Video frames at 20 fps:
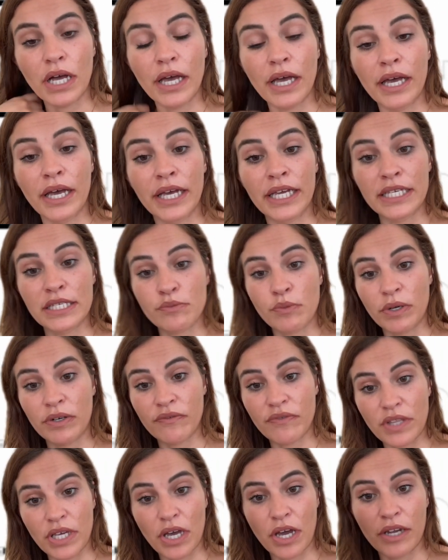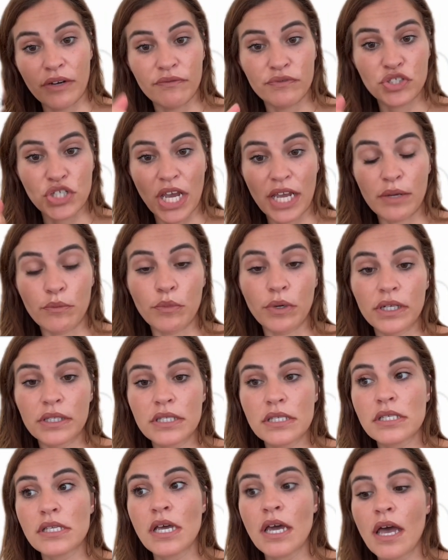It's one of the kind of chain
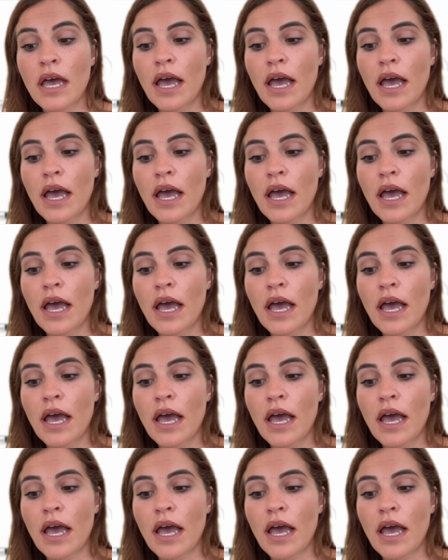ones.